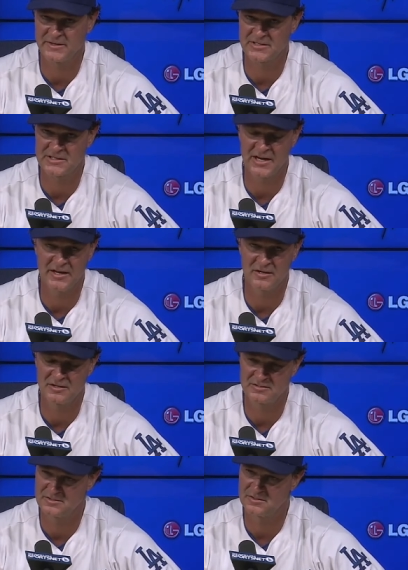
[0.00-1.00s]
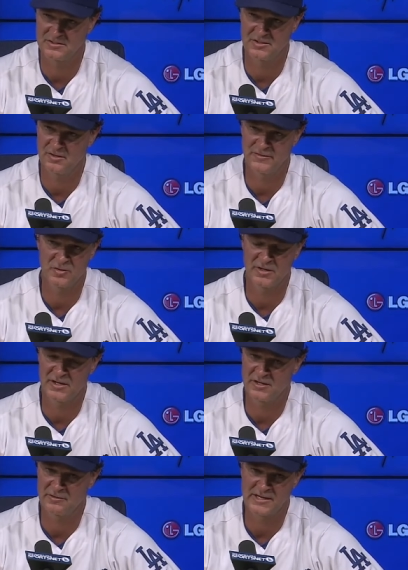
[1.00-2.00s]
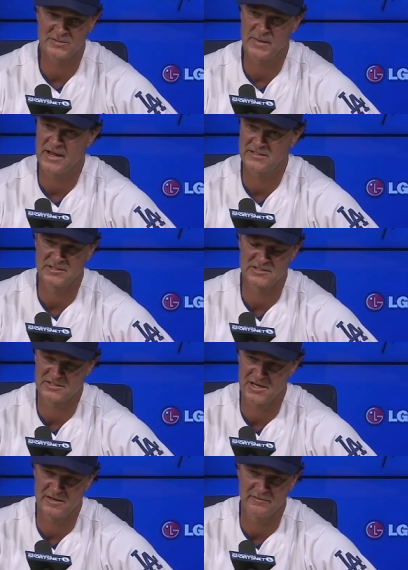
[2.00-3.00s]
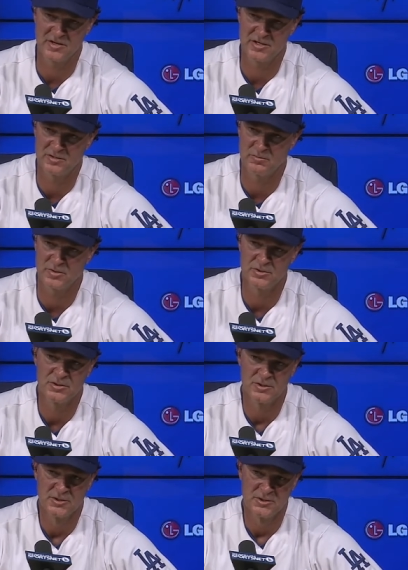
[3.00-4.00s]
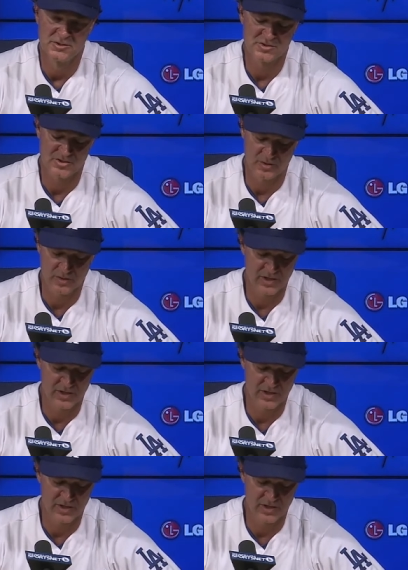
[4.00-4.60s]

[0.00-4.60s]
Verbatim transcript: about the slider, you know, if you don't get it in the right spots, it's kind of unhittable. So